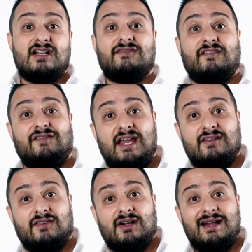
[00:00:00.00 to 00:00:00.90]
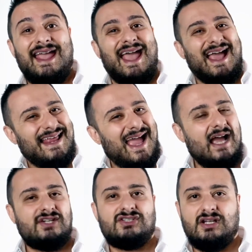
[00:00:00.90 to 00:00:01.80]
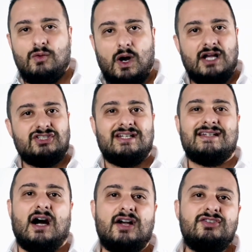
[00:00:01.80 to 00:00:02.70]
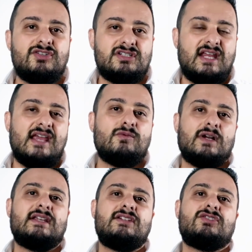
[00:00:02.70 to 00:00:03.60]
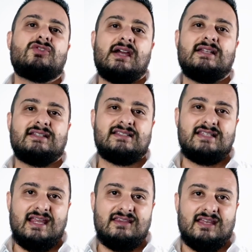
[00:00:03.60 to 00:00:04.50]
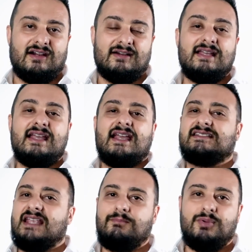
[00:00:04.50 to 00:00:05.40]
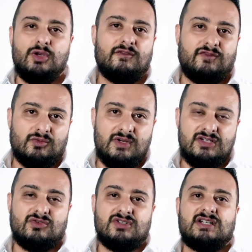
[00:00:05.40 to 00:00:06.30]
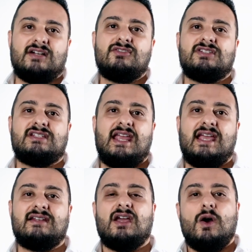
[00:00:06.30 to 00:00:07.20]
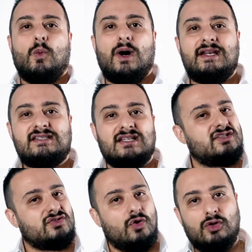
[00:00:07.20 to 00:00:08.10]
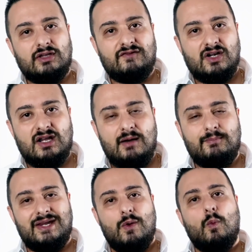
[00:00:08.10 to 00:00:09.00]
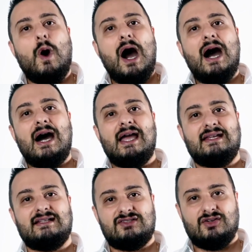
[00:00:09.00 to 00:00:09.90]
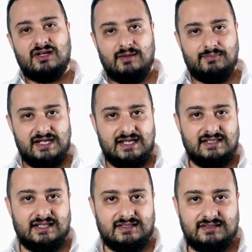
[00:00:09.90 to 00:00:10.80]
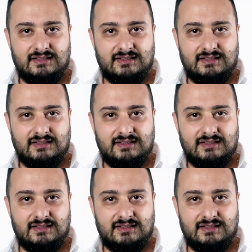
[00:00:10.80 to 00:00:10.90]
a favor and actually watch it and understand what he's trying to say there. It's a beautiful resource to understand what is the soul of your company. Why does your company exist?